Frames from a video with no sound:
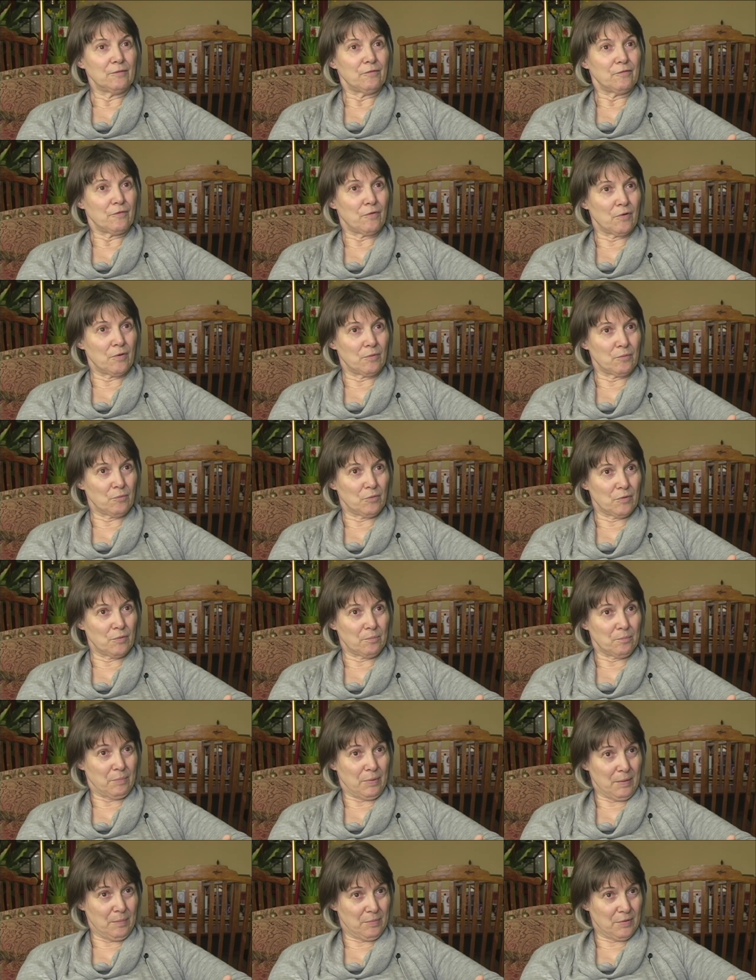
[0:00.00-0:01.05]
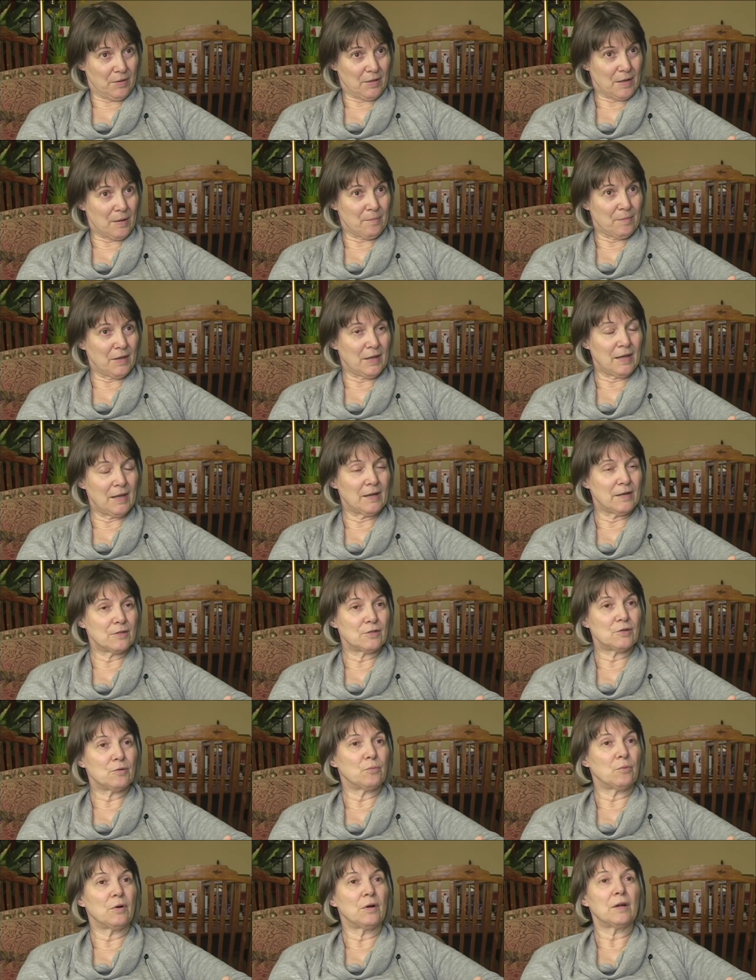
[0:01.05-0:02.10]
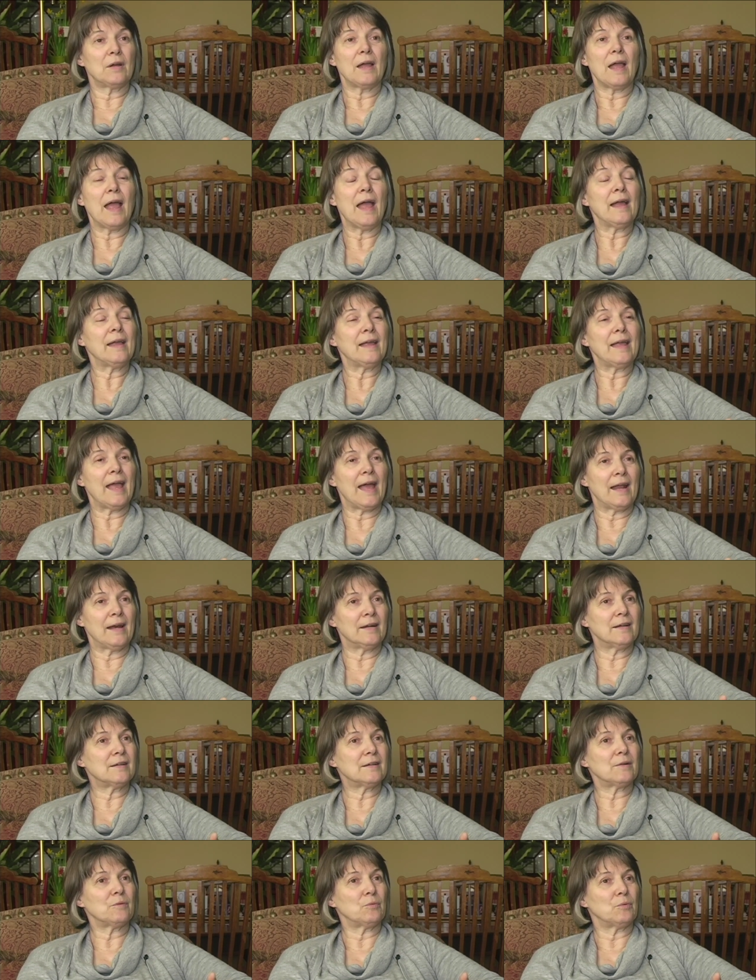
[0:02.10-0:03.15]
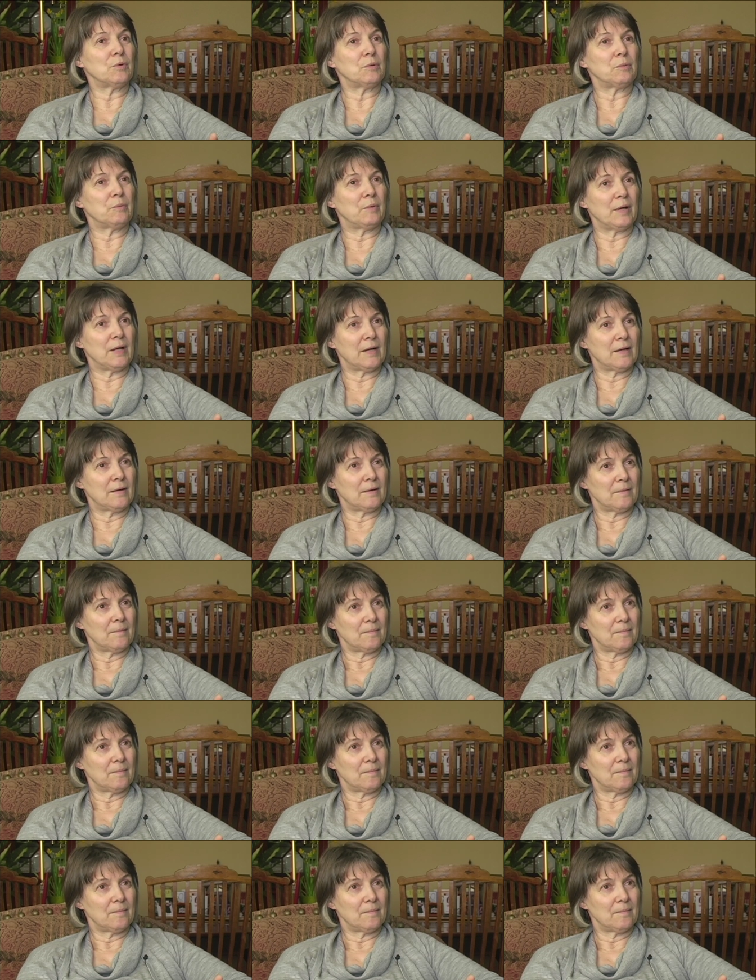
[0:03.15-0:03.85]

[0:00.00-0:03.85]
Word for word: foreign people coming here to work, and Canada will win.